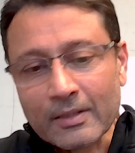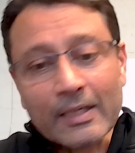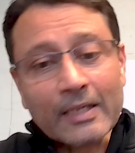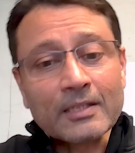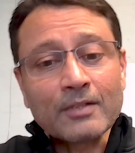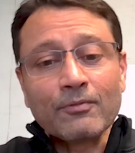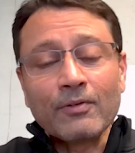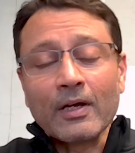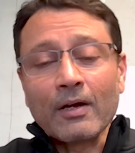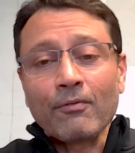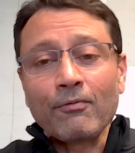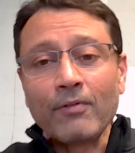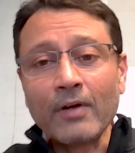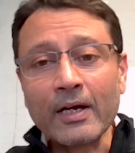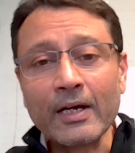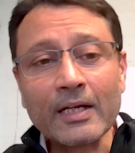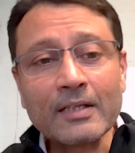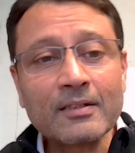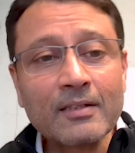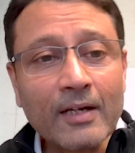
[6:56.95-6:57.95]
Yes, we are
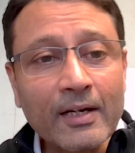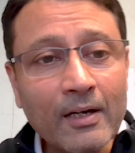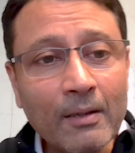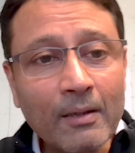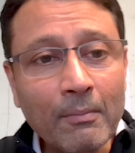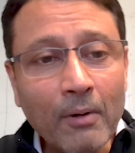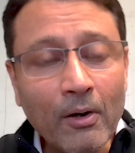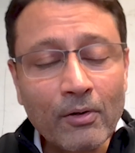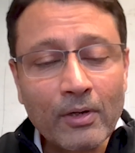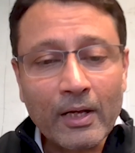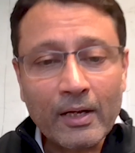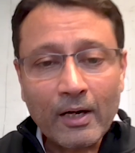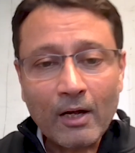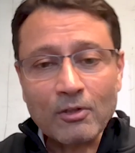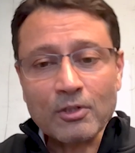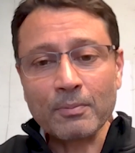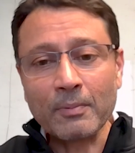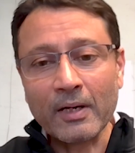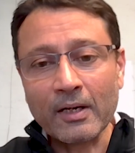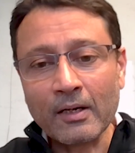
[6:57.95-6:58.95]
very excited about the
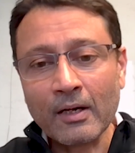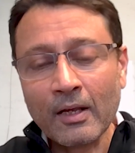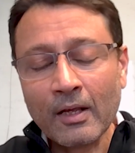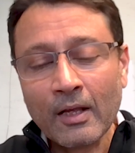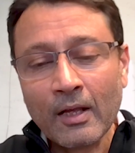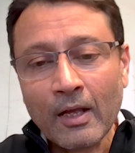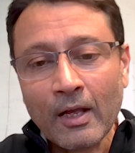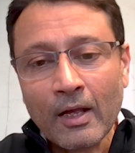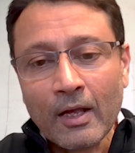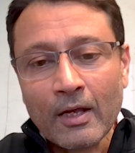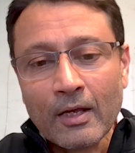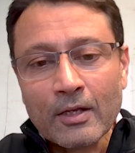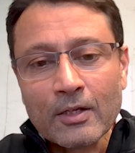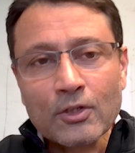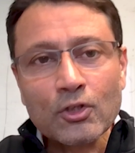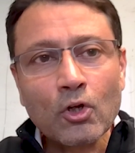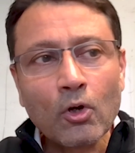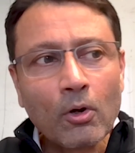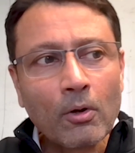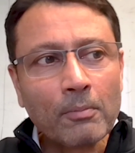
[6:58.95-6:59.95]
announcement.
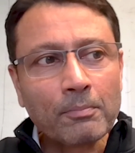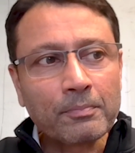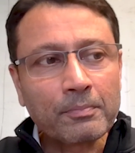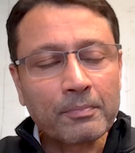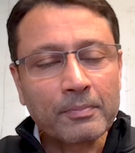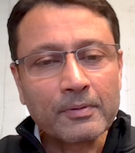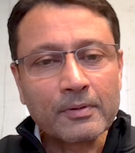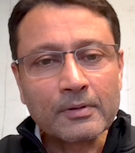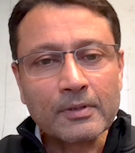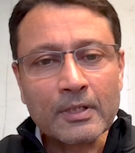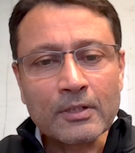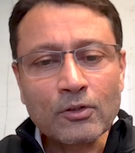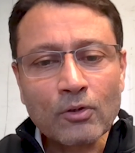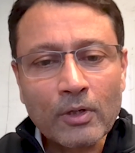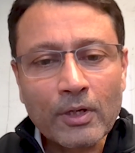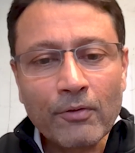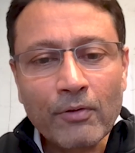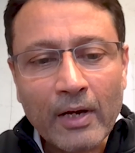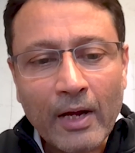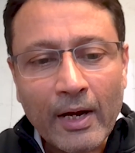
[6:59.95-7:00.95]
So just to
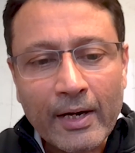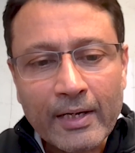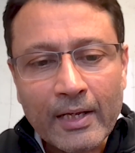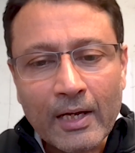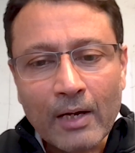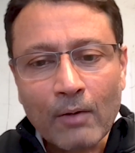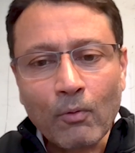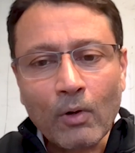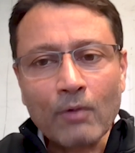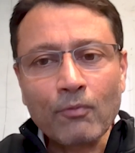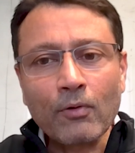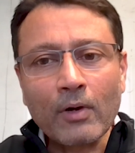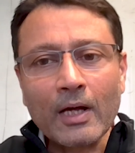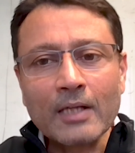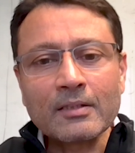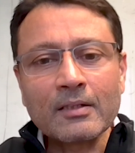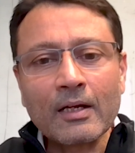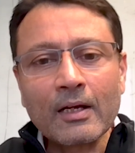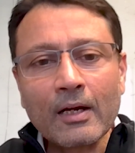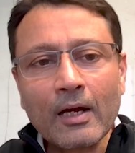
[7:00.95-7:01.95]
give you an idea, what Verizon